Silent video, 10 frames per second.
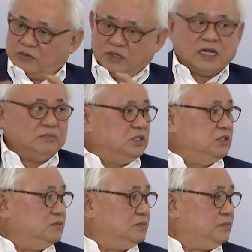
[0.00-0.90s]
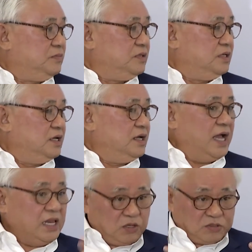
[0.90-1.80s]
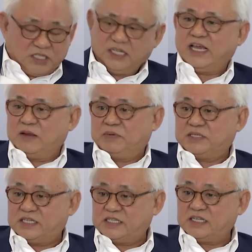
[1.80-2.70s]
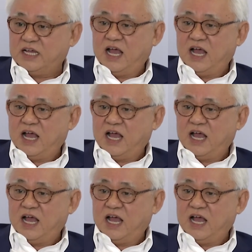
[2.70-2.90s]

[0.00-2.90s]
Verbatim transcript: will come to you and you still get business.